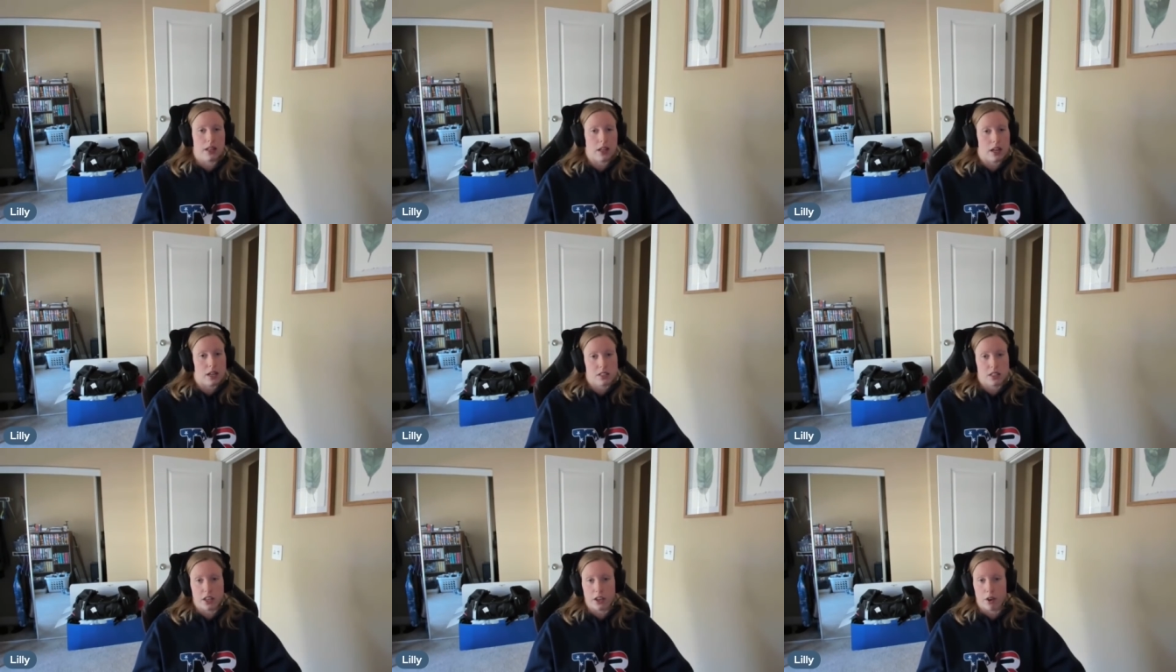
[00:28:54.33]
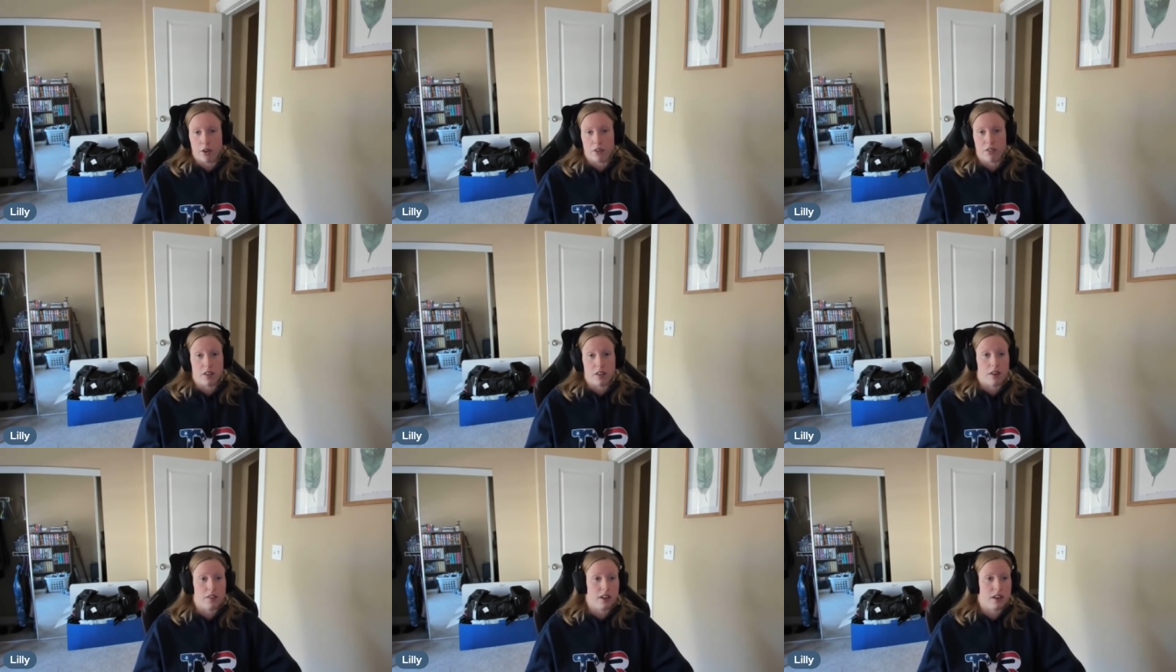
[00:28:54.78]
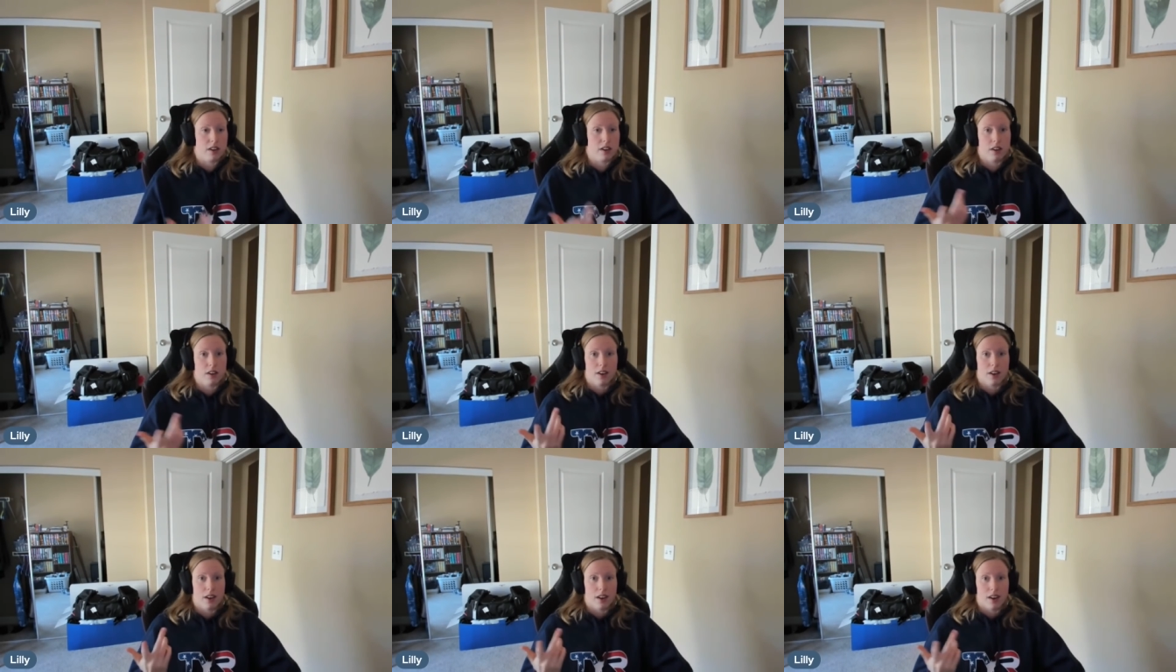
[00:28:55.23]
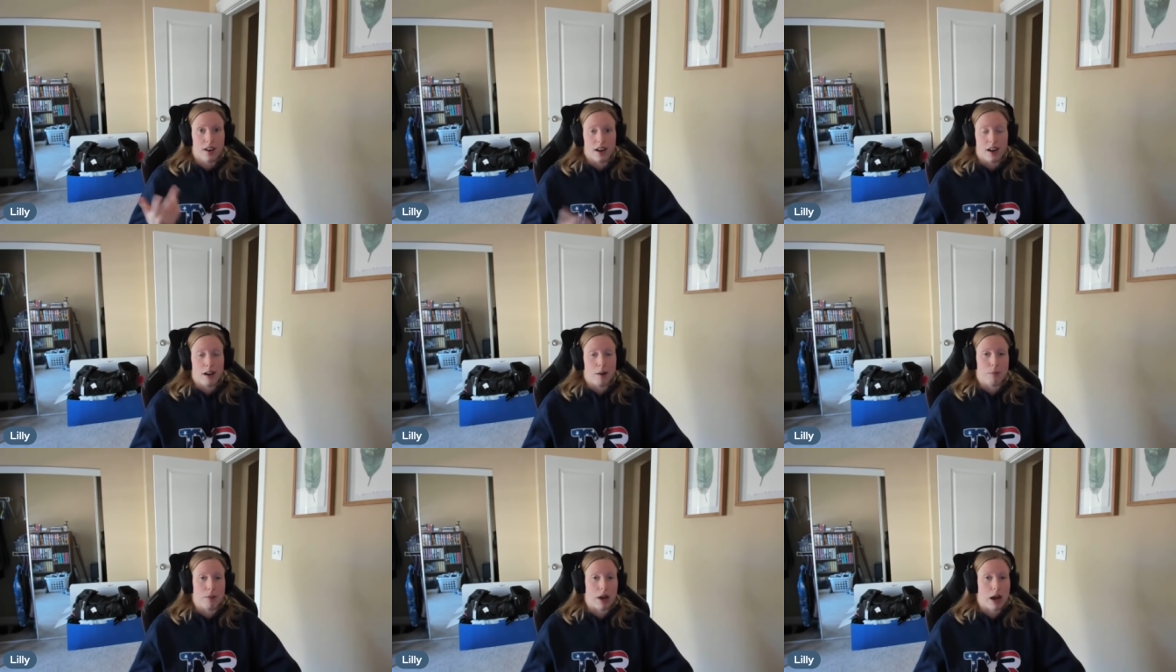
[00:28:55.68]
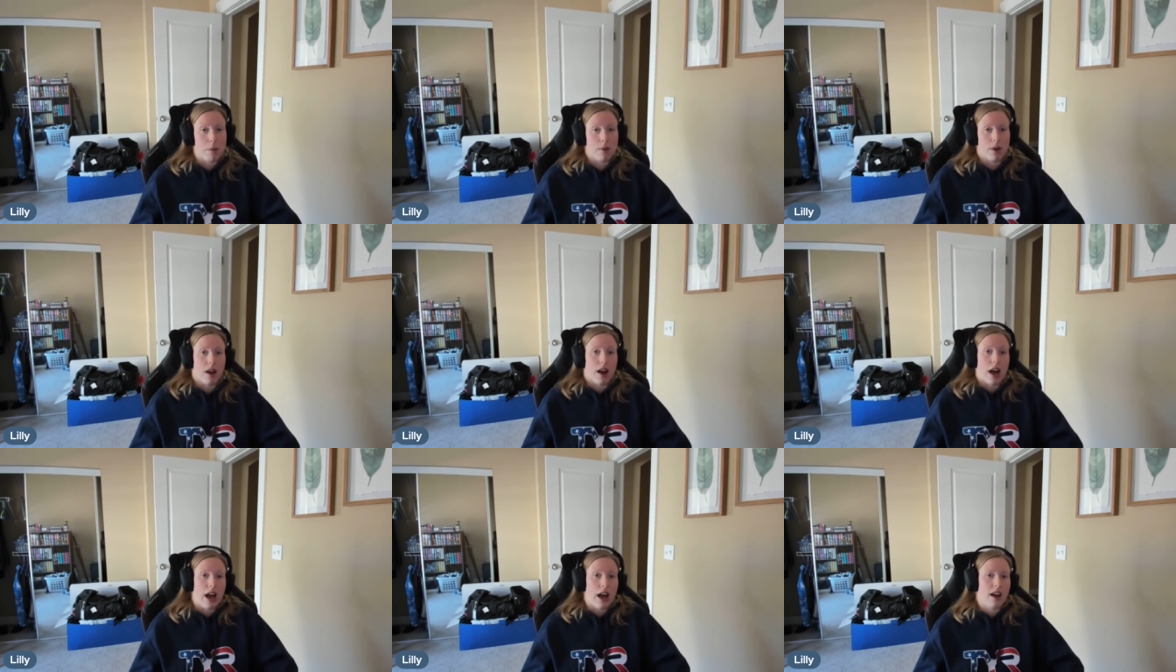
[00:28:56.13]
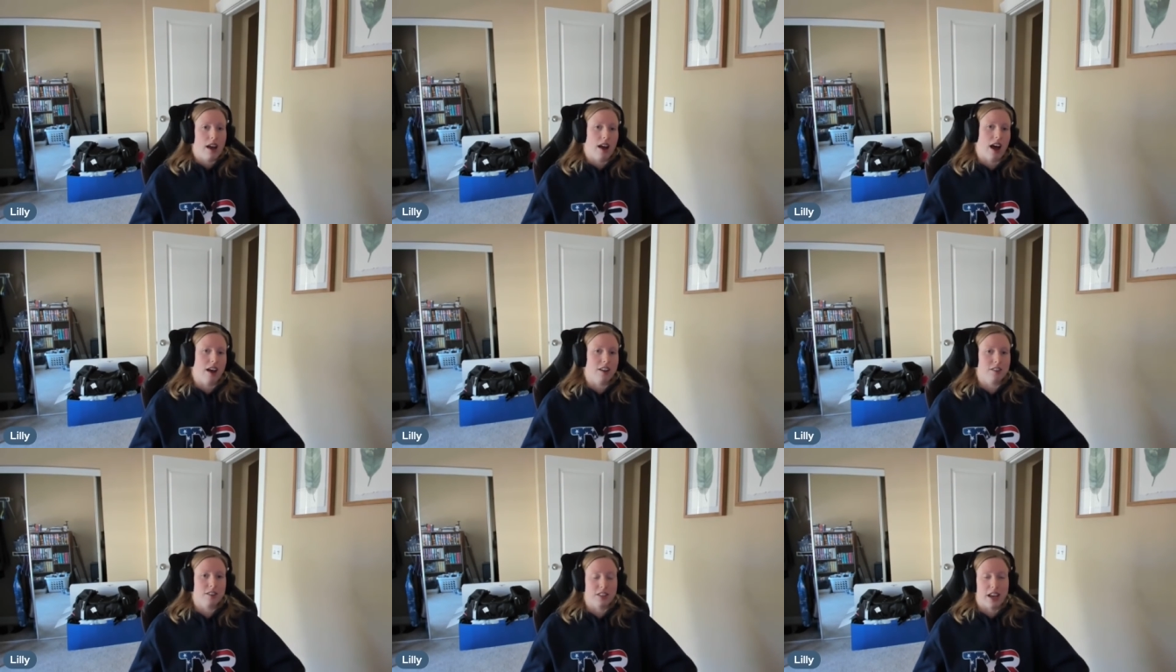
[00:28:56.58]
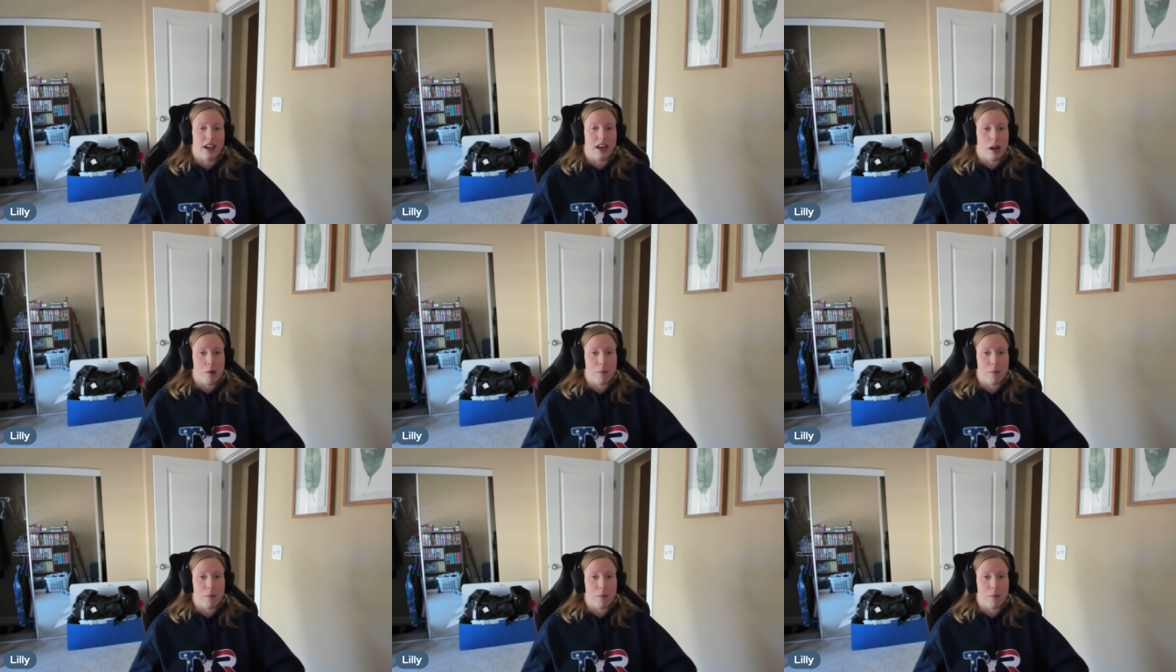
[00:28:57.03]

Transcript: legs can go forever um, I'm I I'll say it.